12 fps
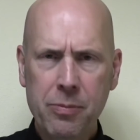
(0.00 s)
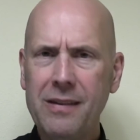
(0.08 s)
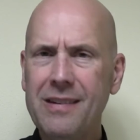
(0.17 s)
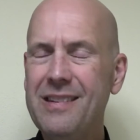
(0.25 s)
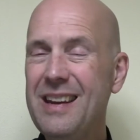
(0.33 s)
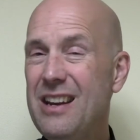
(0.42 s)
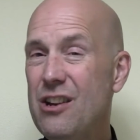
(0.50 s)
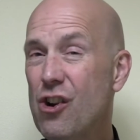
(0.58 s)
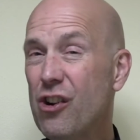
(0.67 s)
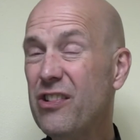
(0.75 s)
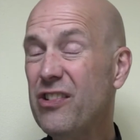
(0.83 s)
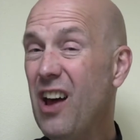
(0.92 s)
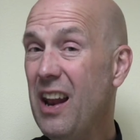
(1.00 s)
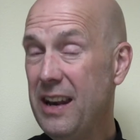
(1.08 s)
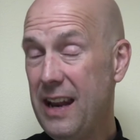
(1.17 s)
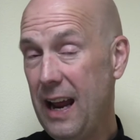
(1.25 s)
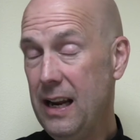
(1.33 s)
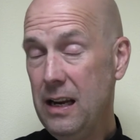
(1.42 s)
Senior
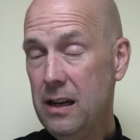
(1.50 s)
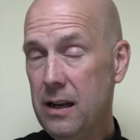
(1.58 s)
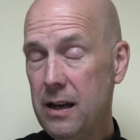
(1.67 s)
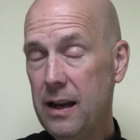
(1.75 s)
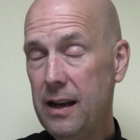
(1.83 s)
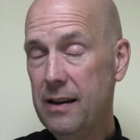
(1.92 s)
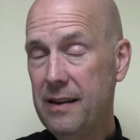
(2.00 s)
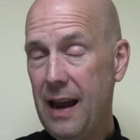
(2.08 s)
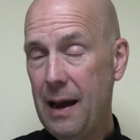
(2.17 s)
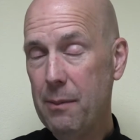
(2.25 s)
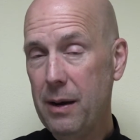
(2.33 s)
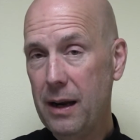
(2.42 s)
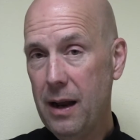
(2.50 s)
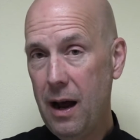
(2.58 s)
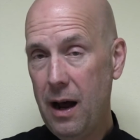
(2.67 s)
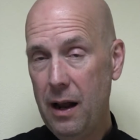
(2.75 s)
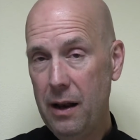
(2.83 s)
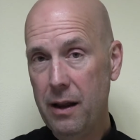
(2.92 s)
Sunday is happening
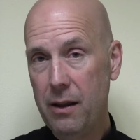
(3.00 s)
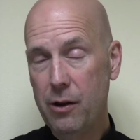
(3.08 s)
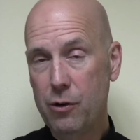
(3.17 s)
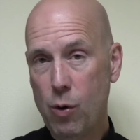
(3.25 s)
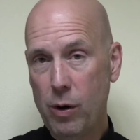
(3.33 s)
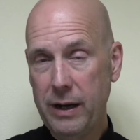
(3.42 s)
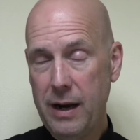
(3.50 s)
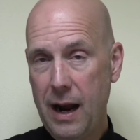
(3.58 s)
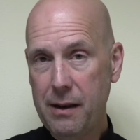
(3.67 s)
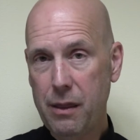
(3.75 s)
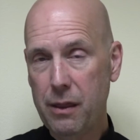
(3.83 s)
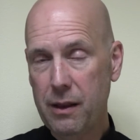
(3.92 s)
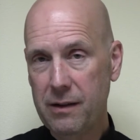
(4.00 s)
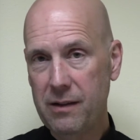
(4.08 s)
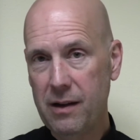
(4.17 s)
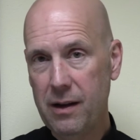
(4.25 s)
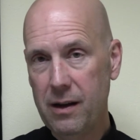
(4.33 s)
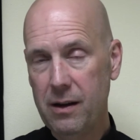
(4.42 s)
on the 29th. That's
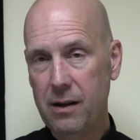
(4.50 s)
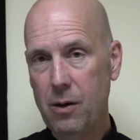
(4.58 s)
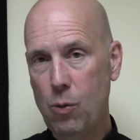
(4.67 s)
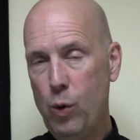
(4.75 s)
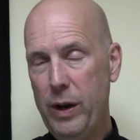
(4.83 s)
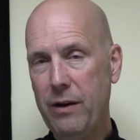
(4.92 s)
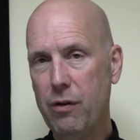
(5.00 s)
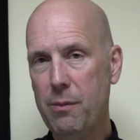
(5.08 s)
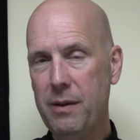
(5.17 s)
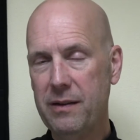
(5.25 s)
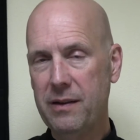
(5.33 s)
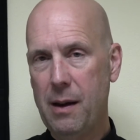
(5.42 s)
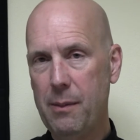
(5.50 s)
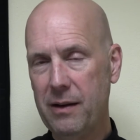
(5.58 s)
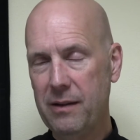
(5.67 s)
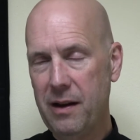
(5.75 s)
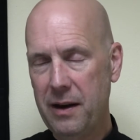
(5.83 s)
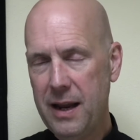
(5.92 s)
a, week from this
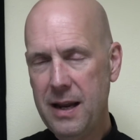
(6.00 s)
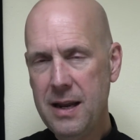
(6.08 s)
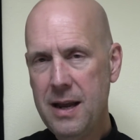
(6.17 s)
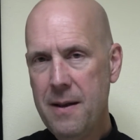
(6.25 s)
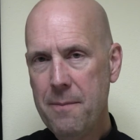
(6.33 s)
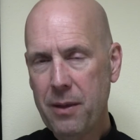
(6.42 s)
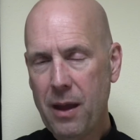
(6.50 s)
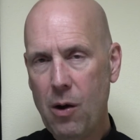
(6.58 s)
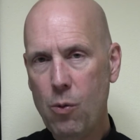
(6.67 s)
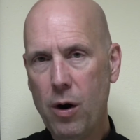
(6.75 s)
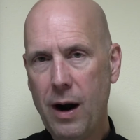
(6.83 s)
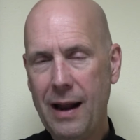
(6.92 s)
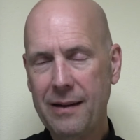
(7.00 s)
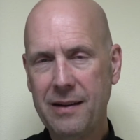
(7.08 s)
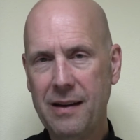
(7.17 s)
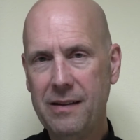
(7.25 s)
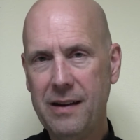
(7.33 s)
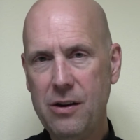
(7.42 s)
coming Sunday. Uh, we're
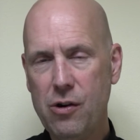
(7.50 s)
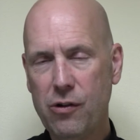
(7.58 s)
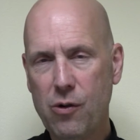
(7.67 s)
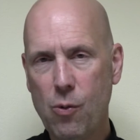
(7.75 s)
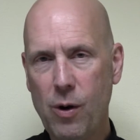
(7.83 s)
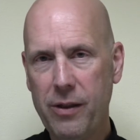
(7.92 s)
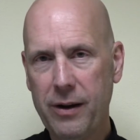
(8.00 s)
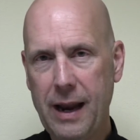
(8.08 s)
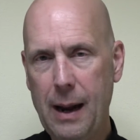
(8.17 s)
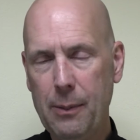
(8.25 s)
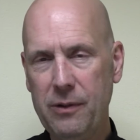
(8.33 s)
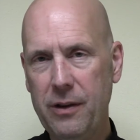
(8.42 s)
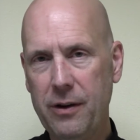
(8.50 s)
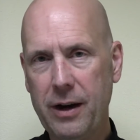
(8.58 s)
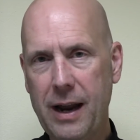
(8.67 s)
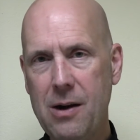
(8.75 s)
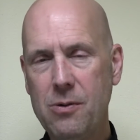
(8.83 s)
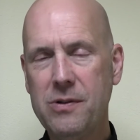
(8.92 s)
asking seniors to wear their caps and their
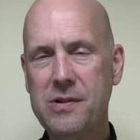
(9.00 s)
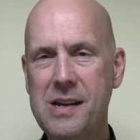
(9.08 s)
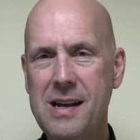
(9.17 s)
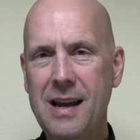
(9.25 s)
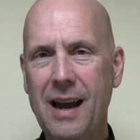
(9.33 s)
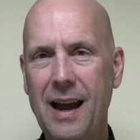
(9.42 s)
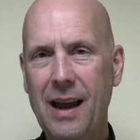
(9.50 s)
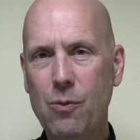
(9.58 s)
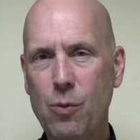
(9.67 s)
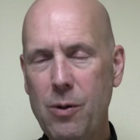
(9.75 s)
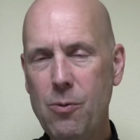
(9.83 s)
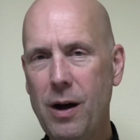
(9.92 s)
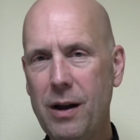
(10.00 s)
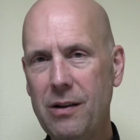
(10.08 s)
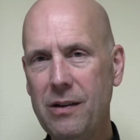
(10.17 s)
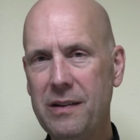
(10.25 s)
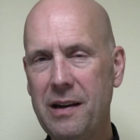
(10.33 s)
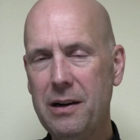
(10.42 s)
gowns, and we want
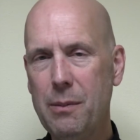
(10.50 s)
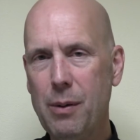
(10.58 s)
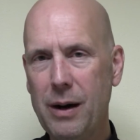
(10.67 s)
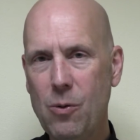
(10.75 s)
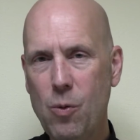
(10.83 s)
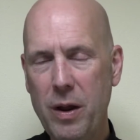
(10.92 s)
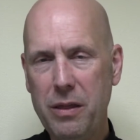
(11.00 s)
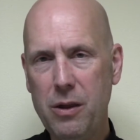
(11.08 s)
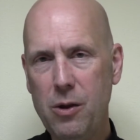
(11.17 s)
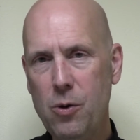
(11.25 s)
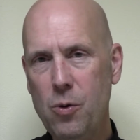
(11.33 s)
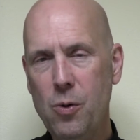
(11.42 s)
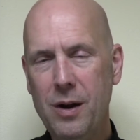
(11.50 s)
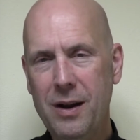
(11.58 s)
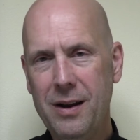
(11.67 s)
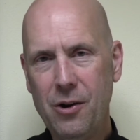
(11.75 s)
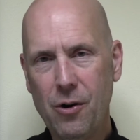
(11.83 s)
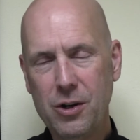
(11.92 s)
to celebrate with you
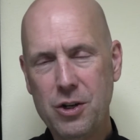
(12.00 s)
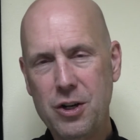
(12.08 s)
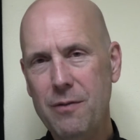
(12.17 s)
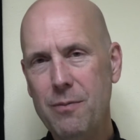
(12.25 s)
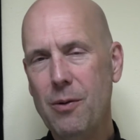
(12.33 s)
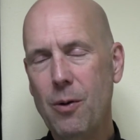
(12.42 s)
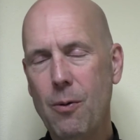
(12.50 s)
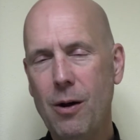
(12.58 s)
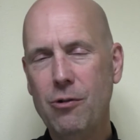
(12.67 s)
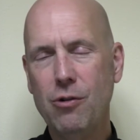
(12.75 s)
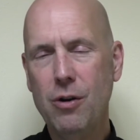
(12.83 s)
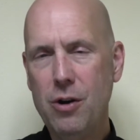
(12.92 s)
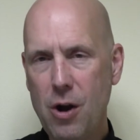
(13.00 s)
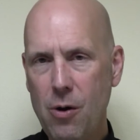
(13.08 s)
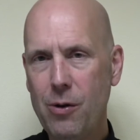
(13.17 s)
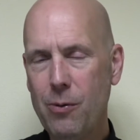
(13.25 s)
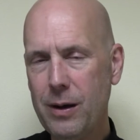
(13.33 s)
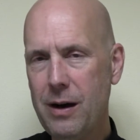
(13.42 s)
your achievement. We want you to
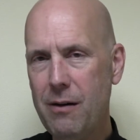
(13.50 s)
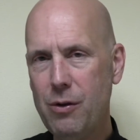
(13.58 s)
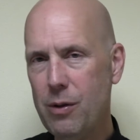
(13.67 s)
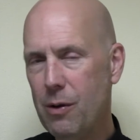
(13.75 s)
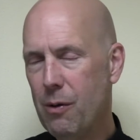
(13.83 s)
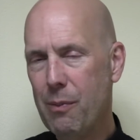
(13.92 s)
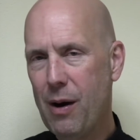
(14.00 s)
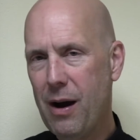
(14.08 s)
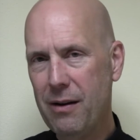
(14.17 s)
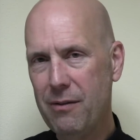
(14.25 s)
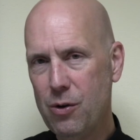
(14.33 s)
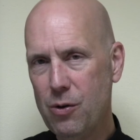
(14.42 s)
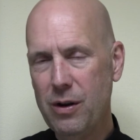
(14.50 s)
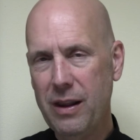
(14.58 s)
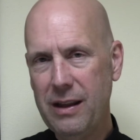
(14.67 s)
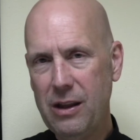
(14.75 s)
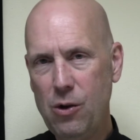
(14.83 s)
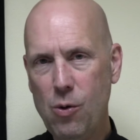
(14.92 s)
know that we love you, that we're proud of you, and
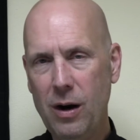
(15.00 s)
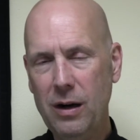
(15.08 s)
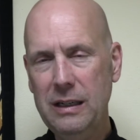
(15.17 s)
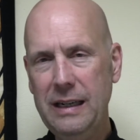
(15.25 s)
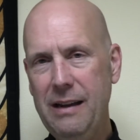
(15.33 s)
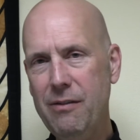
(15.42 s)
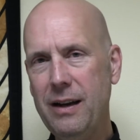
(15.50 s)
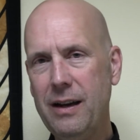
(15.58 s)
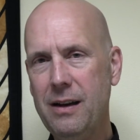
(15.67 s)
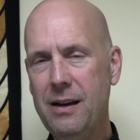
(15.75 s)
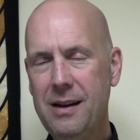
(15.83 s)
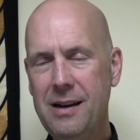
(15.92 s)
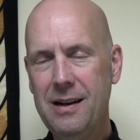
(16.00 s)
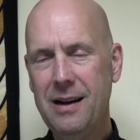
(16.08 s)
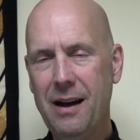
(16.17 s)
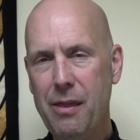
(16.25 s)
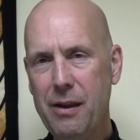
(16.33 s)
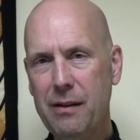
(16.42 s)
that you are leaving
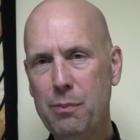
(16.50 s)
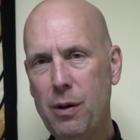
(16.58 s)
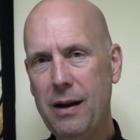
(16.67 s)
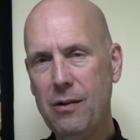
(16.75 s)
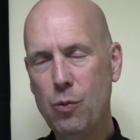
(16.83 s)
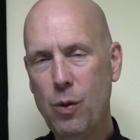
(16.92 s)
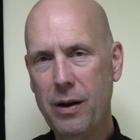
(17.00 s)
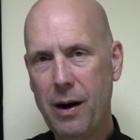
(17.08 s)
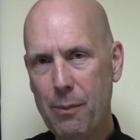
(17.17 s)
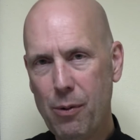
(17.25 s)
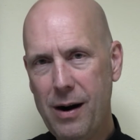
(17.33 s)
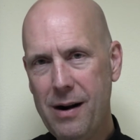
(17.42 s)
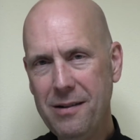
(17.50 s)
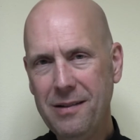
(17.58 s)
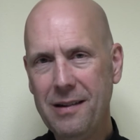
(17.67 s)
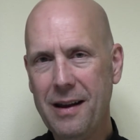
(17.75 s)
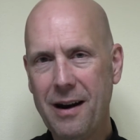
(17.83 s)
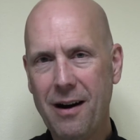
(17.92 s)
uh, this place with our
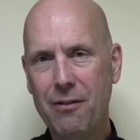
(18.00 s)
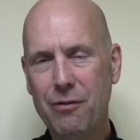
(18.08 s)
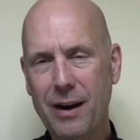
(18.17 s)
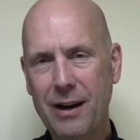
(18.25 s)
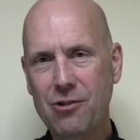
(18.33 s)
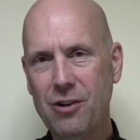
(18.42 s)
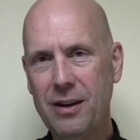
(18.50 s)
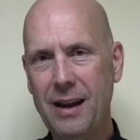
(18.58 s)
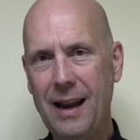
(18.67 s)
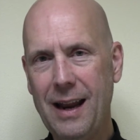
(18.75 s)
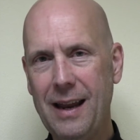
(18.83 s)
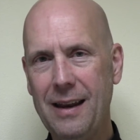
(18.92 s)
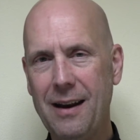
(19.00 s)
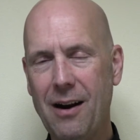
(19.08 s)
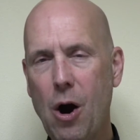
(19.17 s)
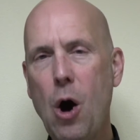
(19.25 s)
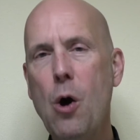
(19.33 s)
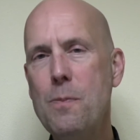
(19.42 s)
prayers and our affection and
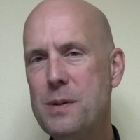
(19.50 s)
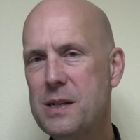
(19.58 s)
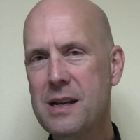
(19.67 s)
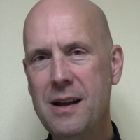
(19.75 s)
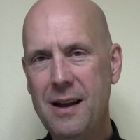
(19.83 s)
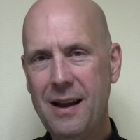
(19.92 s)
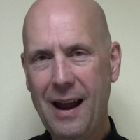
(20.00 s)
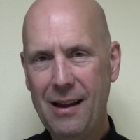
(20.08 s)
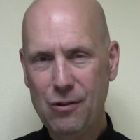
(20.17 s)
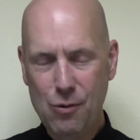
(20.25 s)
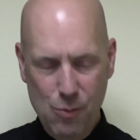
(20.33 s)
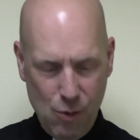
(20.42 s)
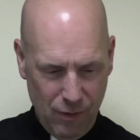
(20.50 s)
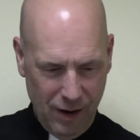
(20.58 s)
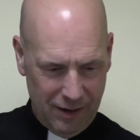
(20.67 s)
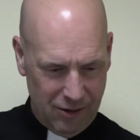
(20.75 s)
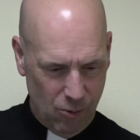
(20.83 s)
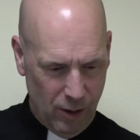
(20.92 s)
our hopes as you move
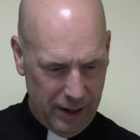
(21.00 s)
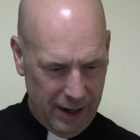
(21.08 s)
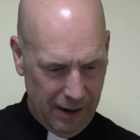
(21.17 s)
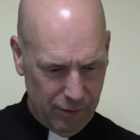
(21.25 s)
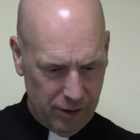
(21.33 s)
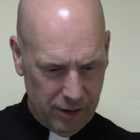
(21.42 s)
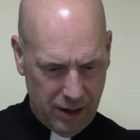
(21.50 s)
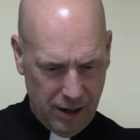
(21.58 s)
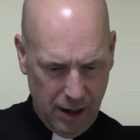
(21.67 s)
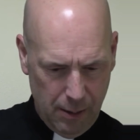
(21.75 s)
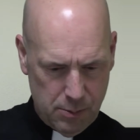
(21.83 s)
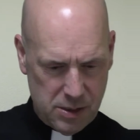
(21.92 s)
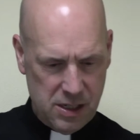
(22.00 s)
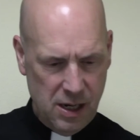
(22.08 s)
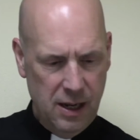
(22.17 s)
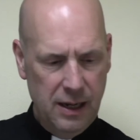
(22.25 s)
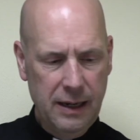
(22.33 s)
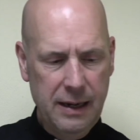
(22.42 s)
on to whatever comes
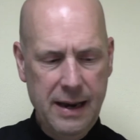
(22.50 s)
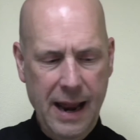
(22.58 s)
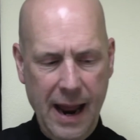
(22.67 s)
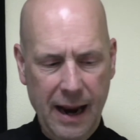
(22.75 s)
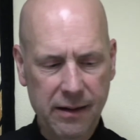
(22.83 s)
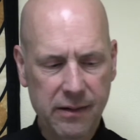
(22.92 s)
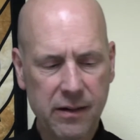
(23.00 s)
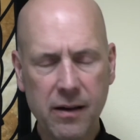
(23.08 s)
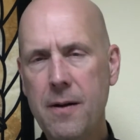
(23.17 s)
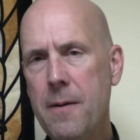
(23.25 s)
next.